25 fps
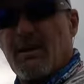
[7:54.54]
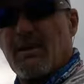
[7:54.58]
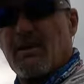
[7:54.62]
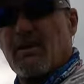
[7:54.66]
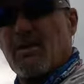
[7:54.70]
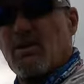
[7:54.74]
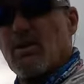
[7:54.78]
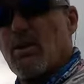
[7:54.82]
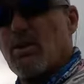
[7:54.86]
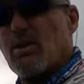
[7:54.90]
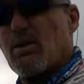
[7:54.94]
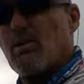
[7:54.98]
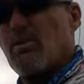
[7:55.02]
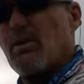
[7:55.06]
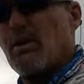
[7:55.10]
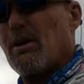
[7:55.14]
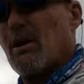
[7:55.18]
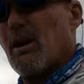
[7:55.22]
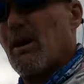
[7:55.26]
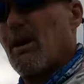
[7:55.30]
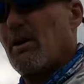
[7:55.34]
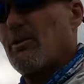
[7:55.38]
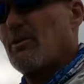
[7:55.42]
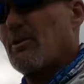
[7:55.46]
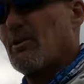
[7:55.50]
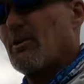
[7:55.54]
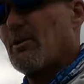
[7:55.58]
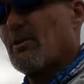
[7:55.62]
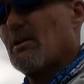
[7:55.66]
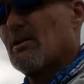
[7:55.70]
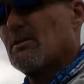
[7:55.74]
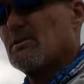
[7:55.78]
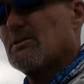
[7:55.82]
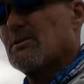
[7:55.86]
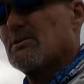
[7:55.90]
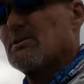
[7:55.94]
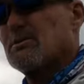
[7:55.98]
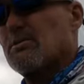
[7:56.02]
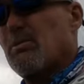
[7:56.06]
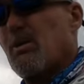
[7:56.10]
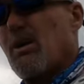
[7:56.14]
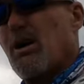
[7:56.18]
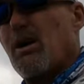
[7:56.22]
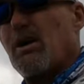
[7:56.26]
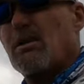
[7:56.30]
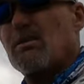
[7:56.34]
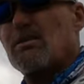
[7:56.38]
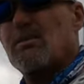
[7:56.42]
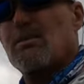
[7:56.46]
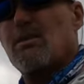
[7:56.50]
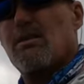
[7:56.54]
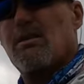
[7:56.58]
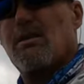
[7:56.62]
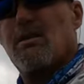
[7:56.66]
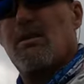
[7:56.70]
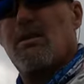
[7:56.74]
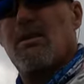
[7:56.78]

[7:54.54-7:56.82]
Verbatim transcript: and a little bit of hydrilla in some spots.